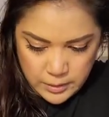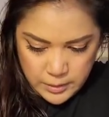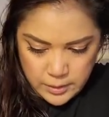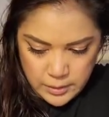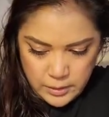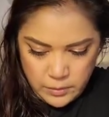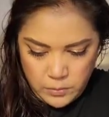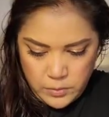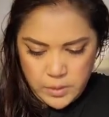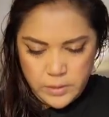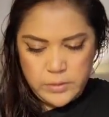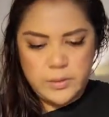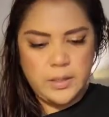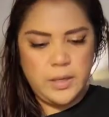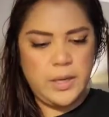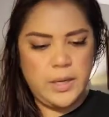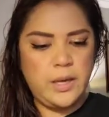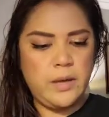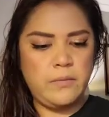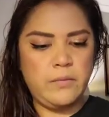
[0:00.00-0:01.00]
see what else I
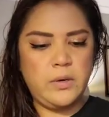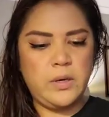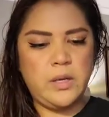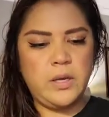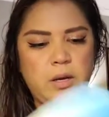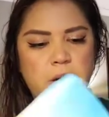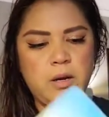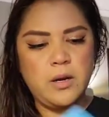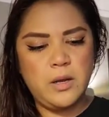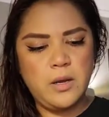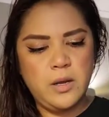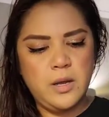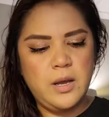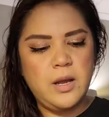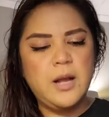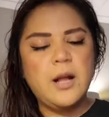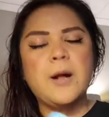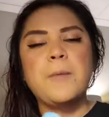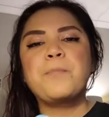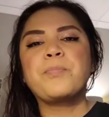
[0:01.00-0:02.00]
have in here.
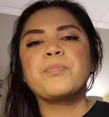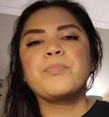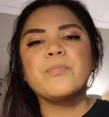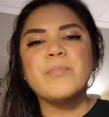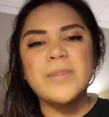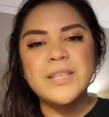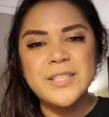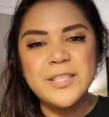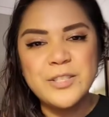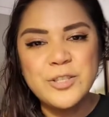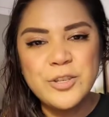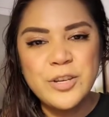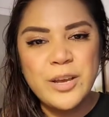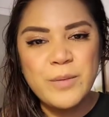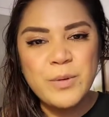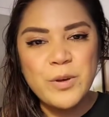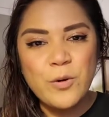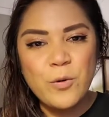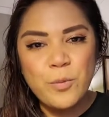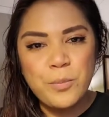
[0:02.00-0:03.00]
My sister gave
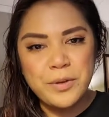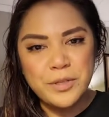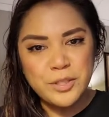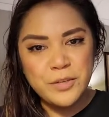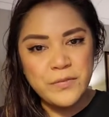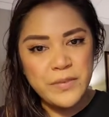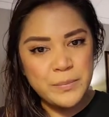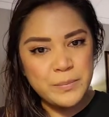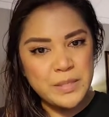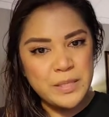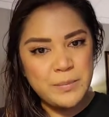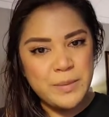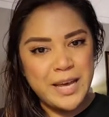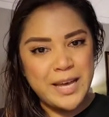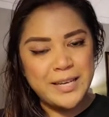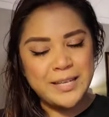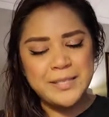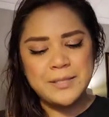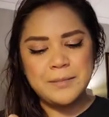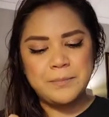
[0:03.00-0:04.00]
me a whole bunch of Ipsy
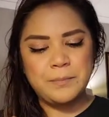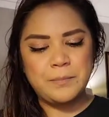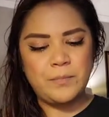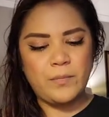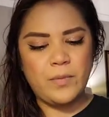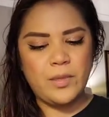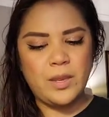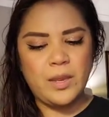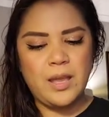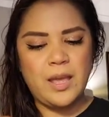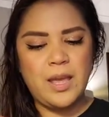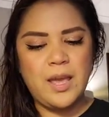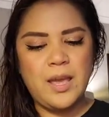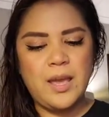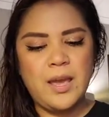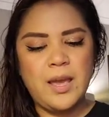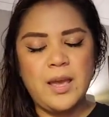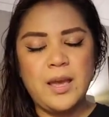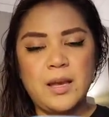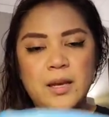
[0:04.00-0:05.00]
bags
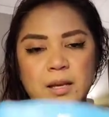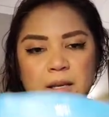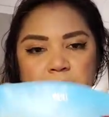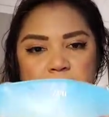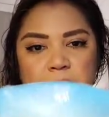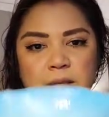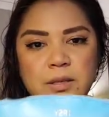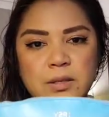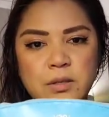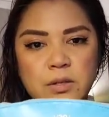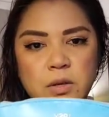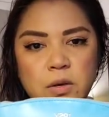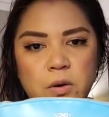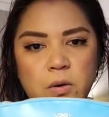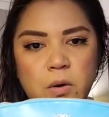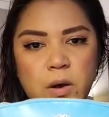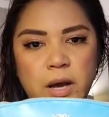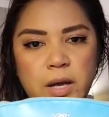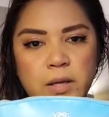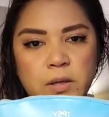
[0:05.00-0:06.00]
and so
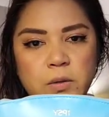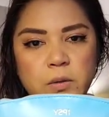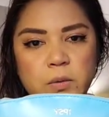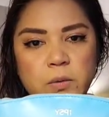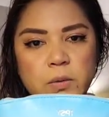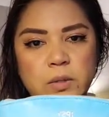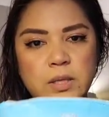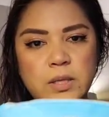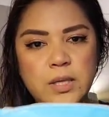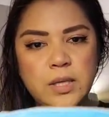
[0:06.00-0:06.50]
I used